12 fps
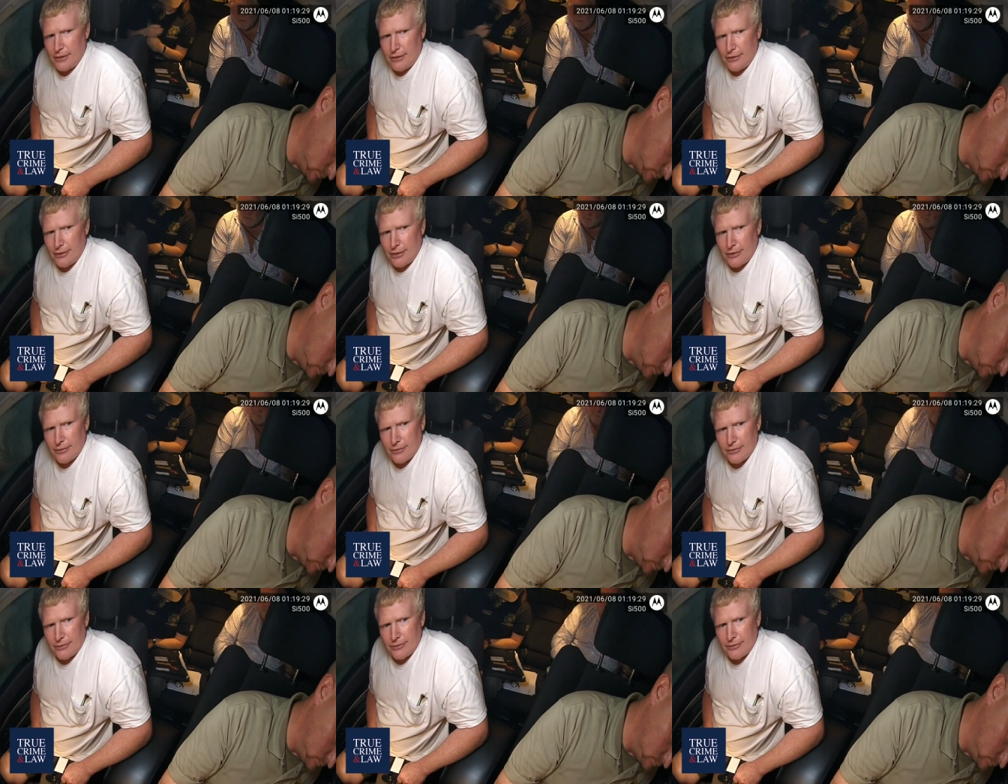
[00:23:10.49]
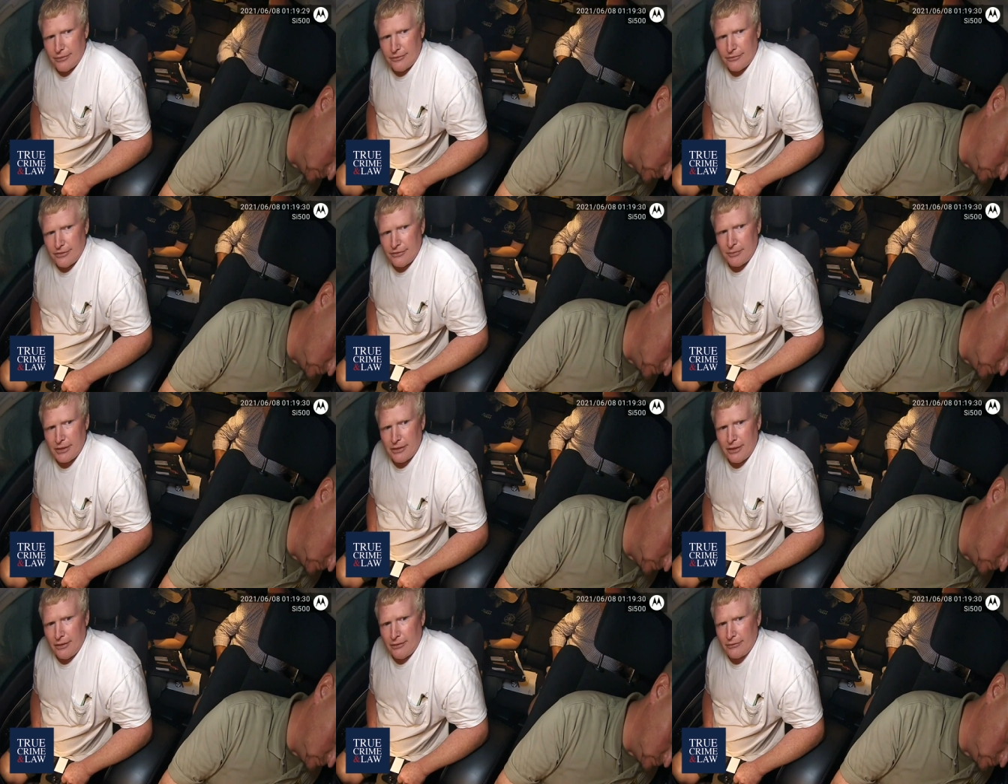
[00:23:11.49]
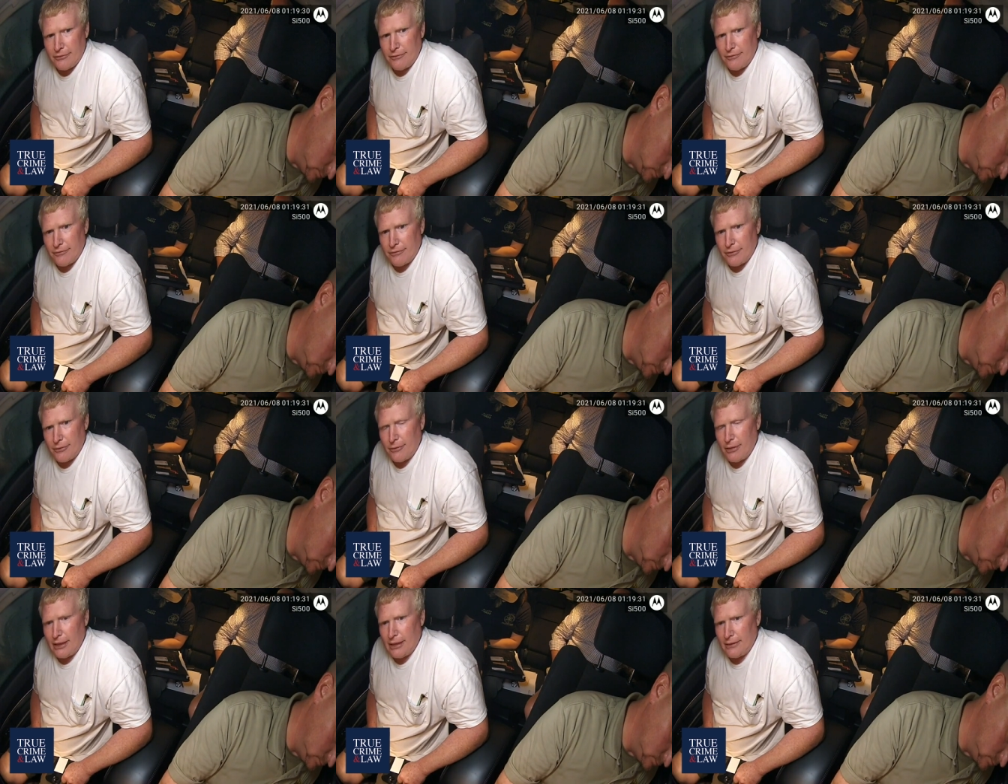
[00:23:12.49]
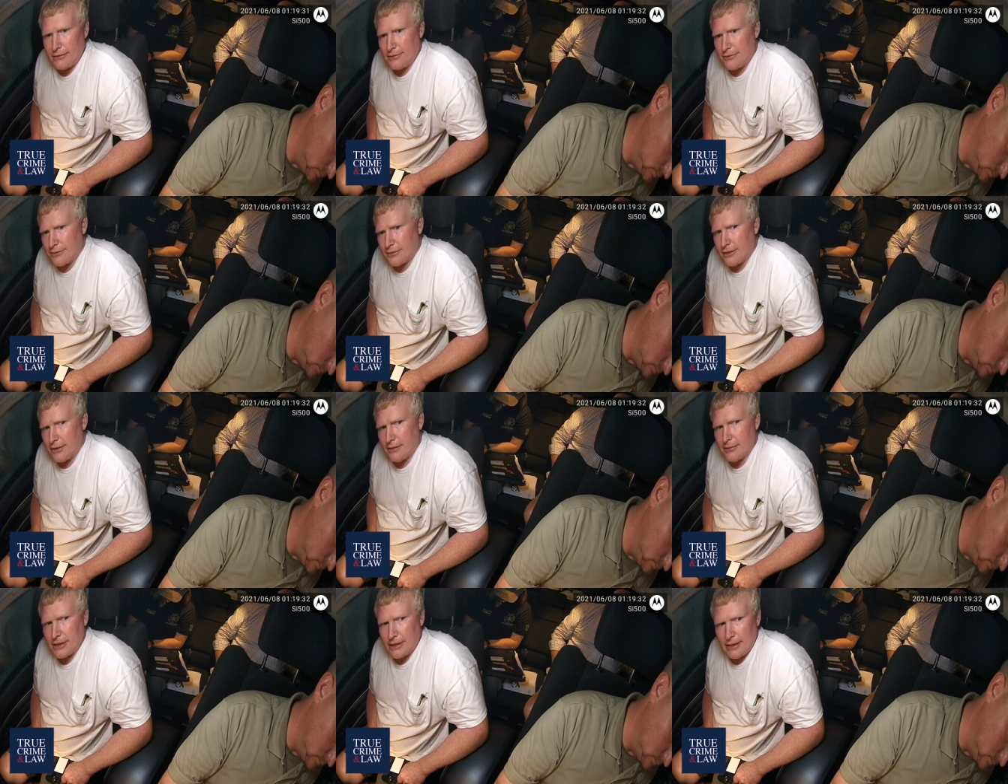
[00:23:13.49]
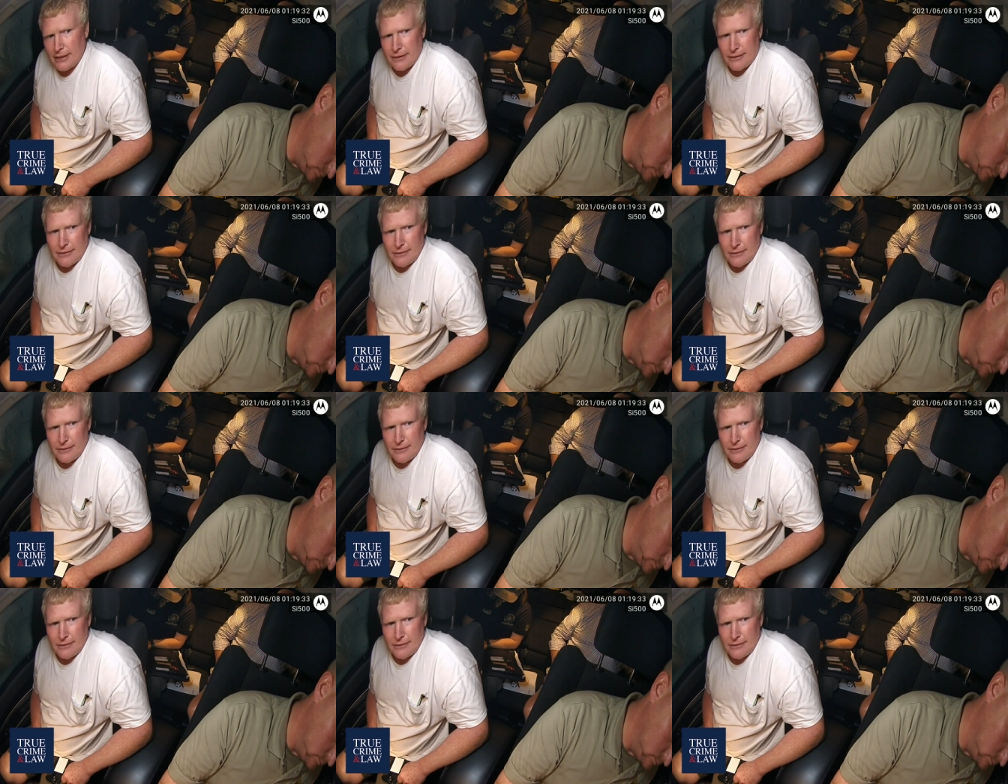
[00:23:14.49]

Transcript: you know, she's been gone for a while mm-hmm. to come and let,